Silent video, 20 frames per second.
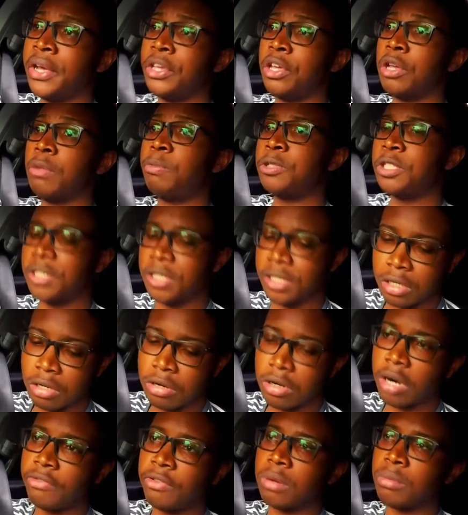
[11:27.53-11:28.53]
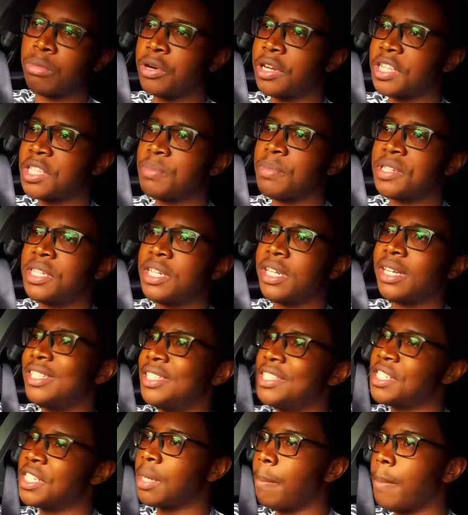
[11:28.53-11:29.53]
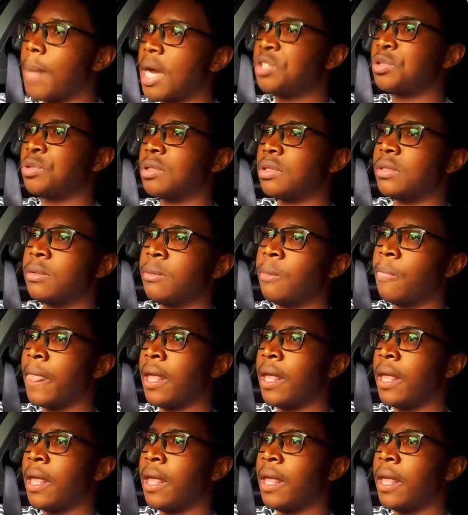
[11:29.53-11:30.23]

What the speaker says: You put it in gravel mode, it's basically just a button.